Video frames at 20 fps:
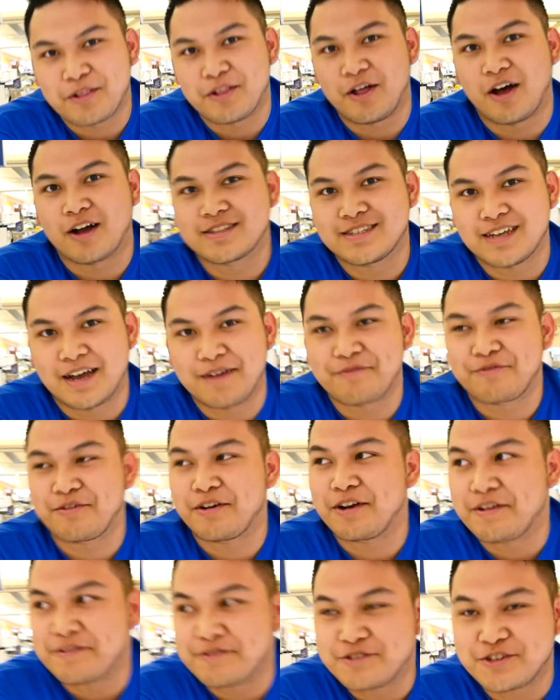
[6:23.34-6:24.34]
Longtime
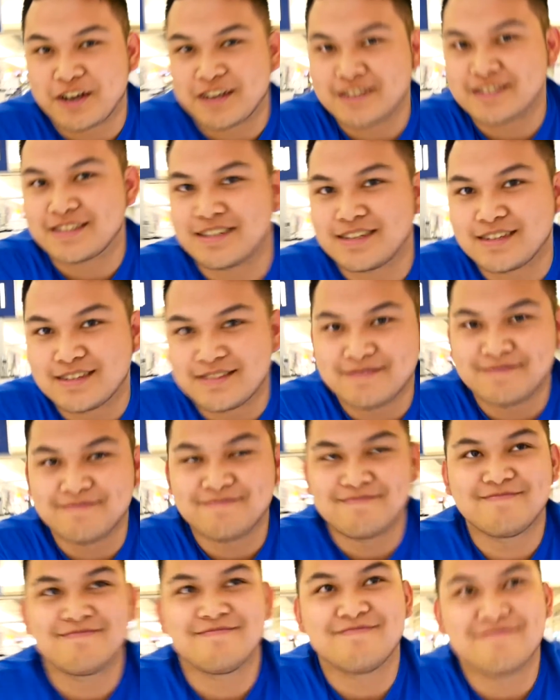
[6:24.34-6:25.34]
friend of Justin. All
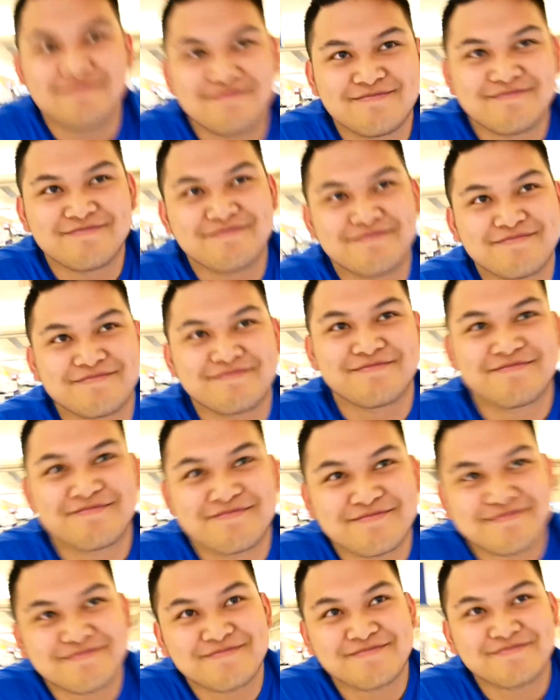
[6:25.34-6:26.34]
right, and
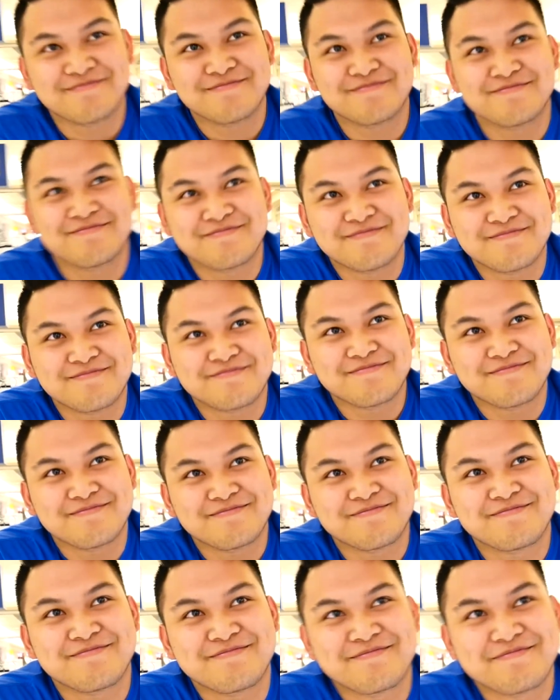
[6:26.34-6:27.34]
uh, what do you do for
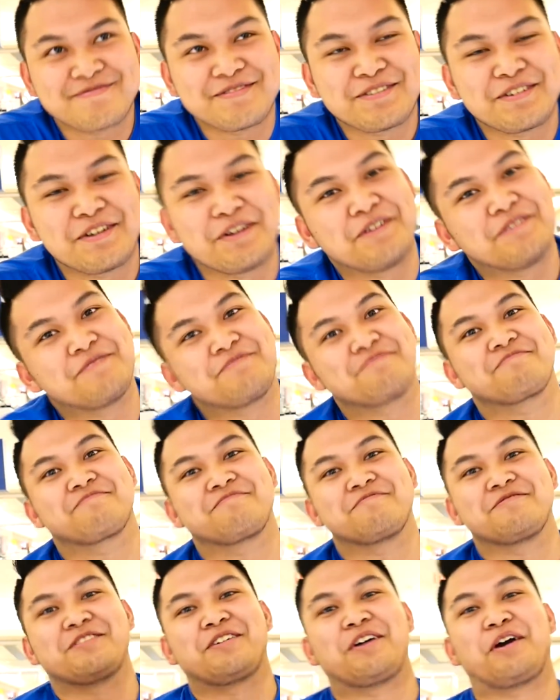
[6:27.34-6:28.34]
work, Thomas?
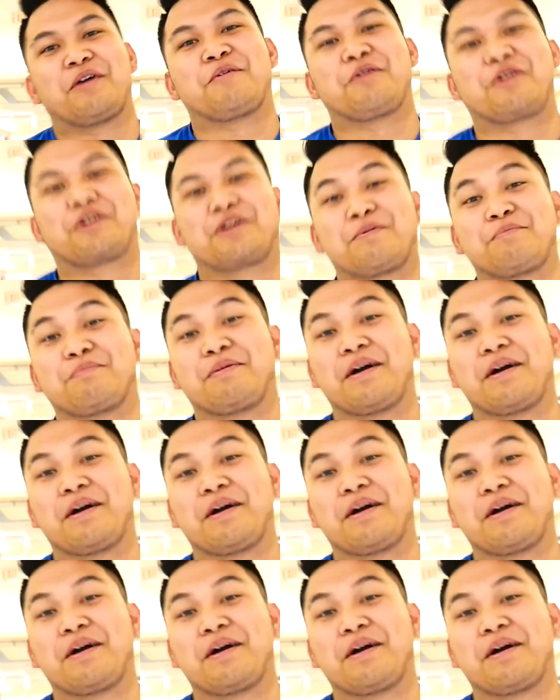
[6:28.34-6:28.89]
Work at